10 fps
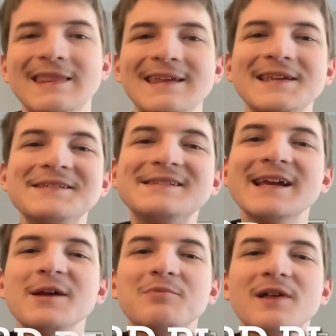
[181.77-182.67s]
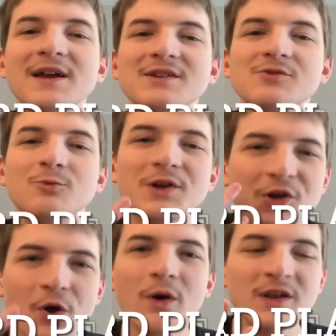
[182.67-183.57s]
then in second place, we're
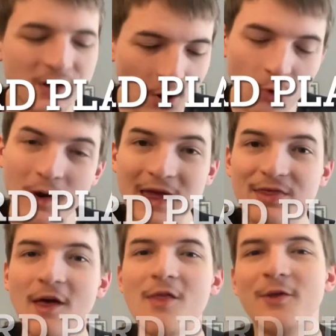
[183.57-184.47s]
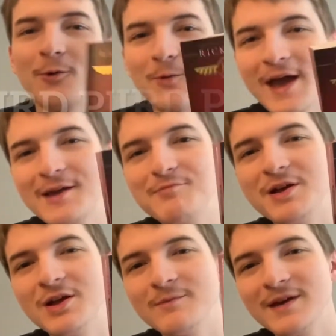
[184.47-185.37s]
going to go with the Red
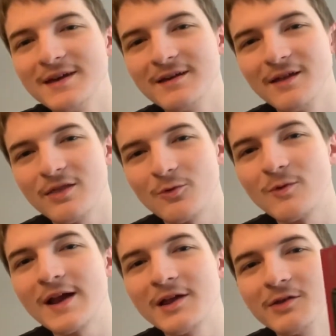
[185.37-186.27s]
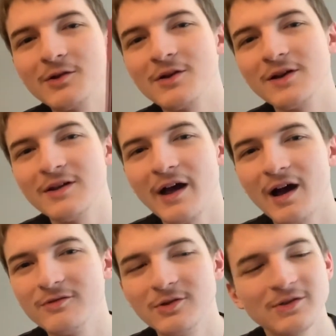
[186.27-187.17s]
Pyramid, the regular
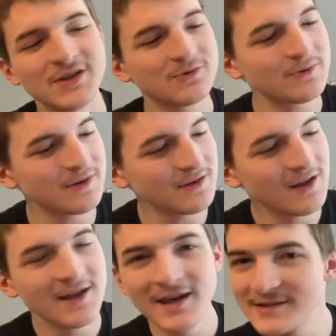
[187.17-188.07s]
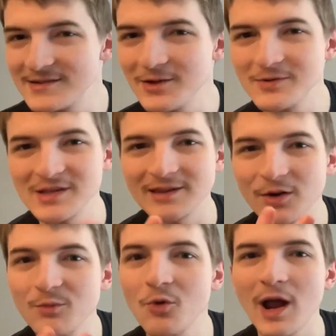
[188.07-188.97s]
novel. This one, it's, you know, it's a
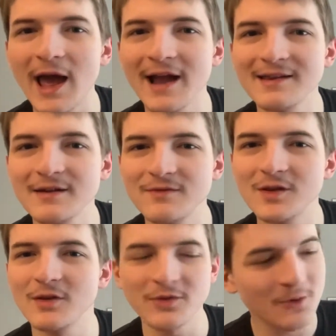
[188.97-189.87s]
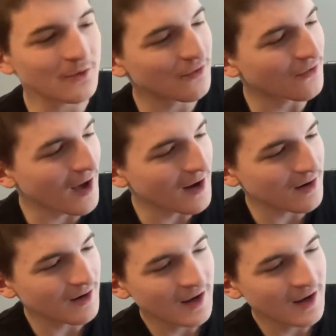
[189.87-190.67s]
little more active than the Throne of Fire.